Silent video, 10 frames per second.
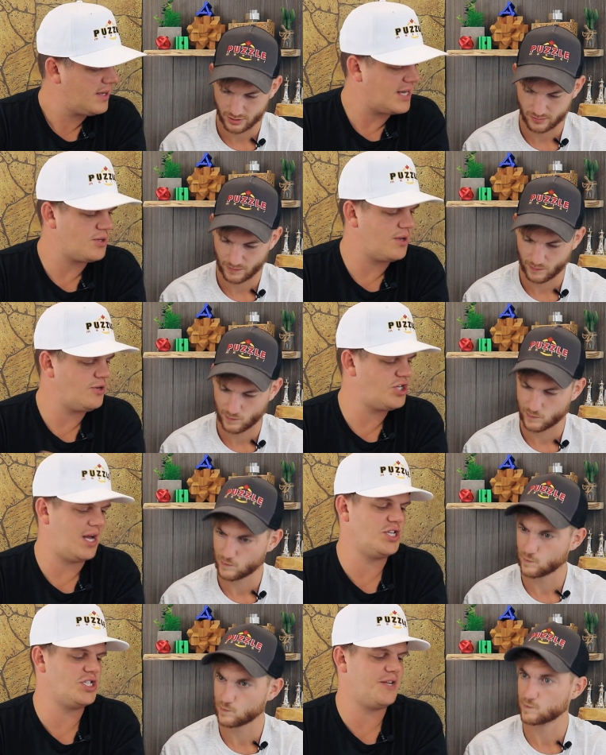Speaker 1: yeah. So your
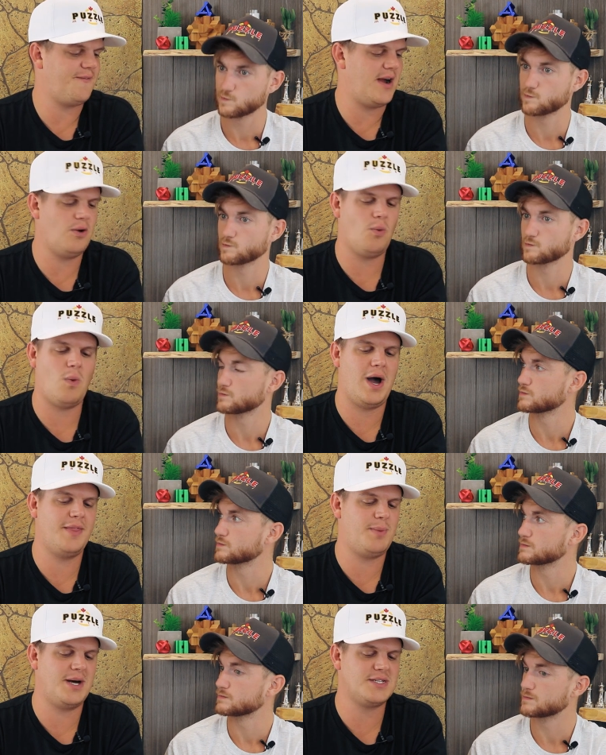challenge is to find out why
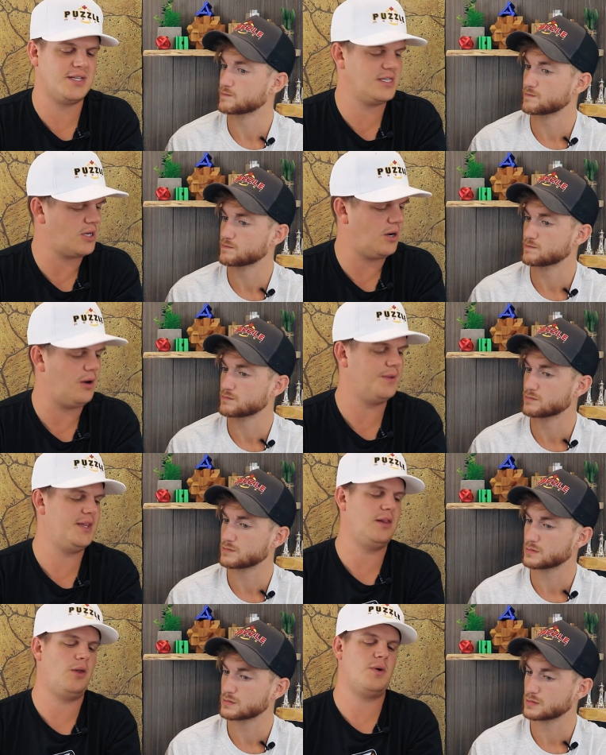the puzzle is called
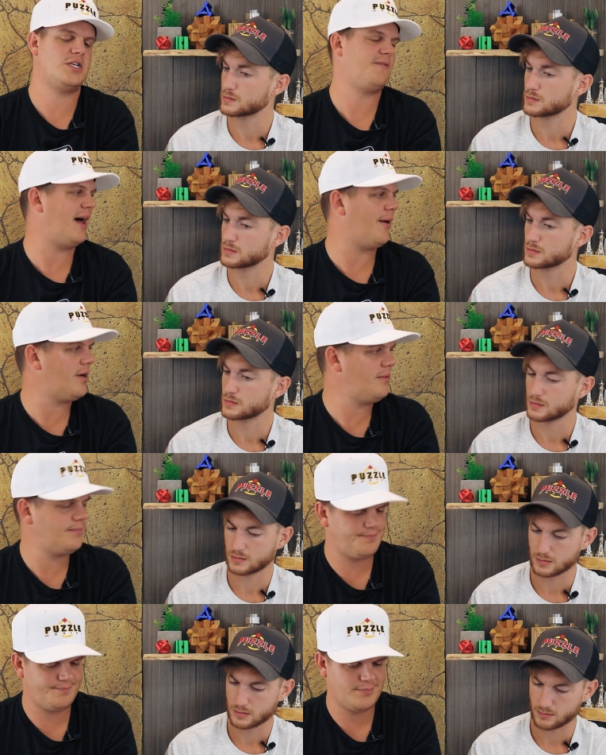the lotus flower.
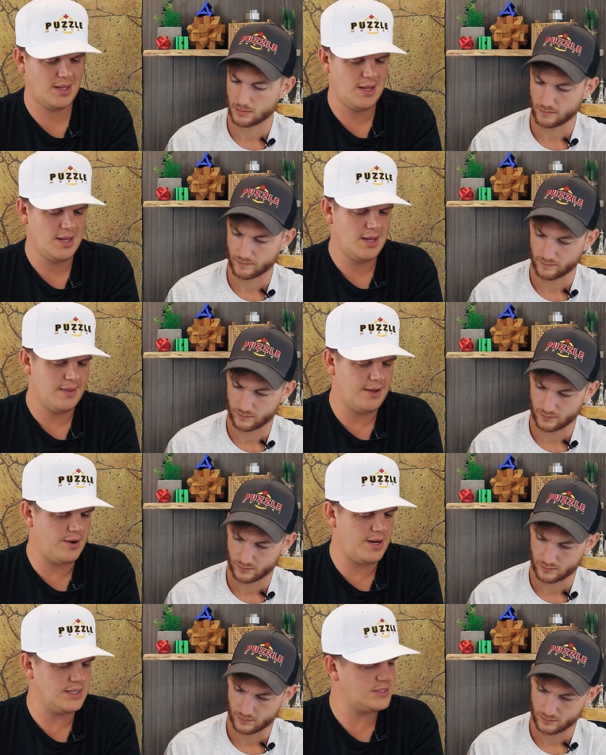There
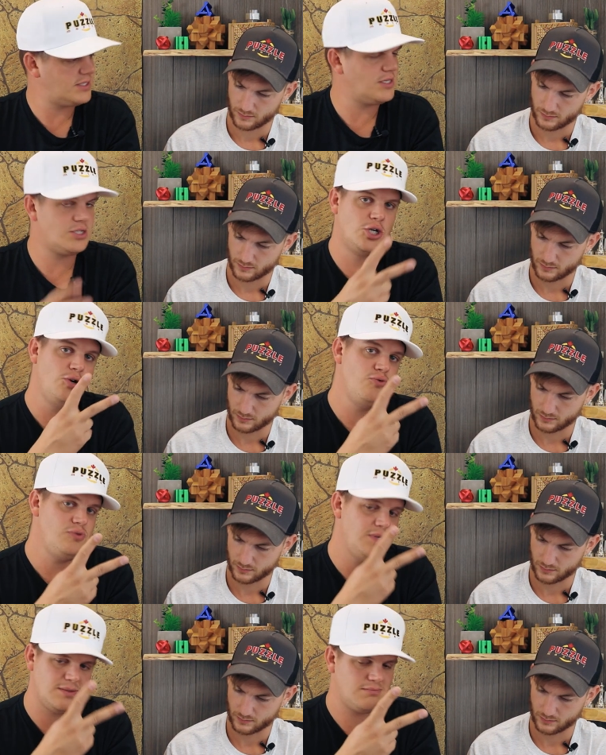is
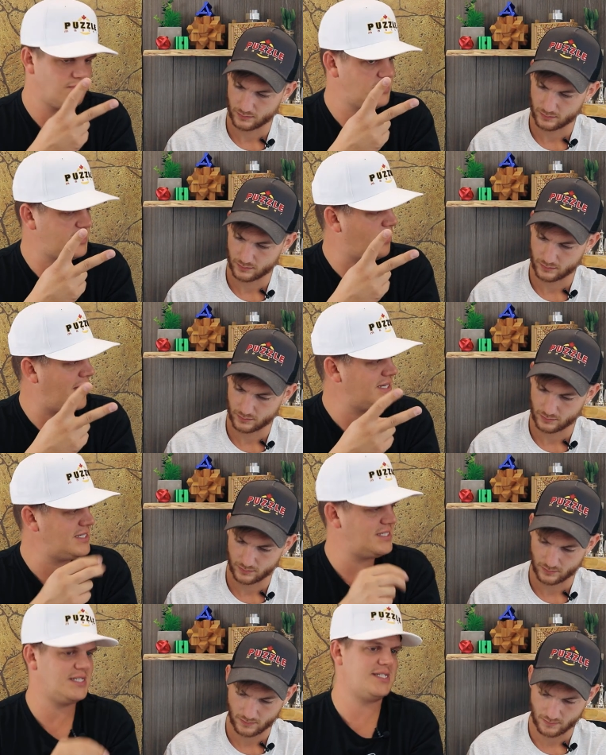two
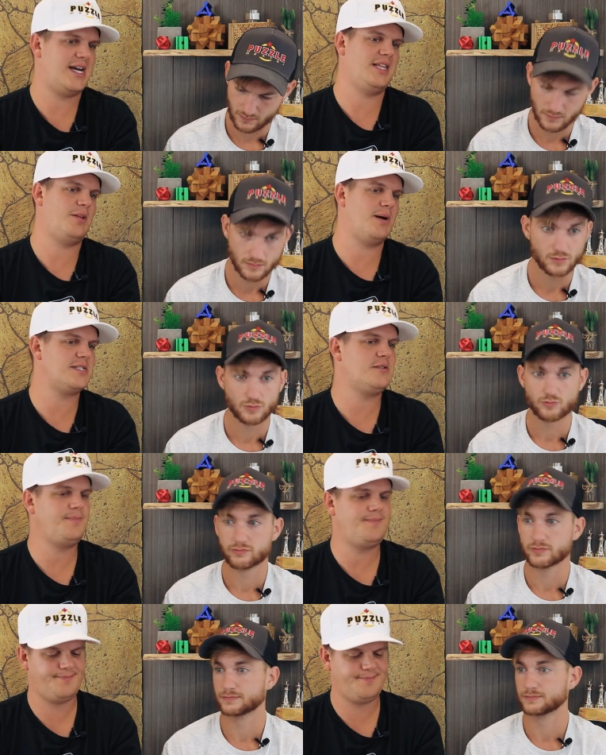surprises inside the puzzle,